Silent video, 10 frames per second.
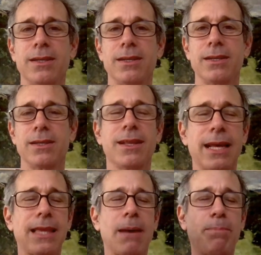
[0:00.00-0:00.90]
To
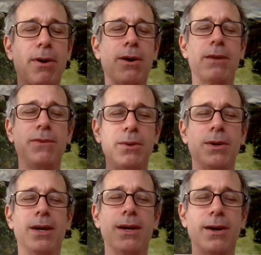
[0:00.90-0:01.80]
let that part of you,
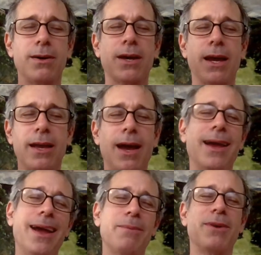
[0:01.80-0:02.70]
okay, I
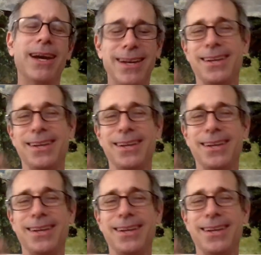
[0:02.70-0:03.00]
am right.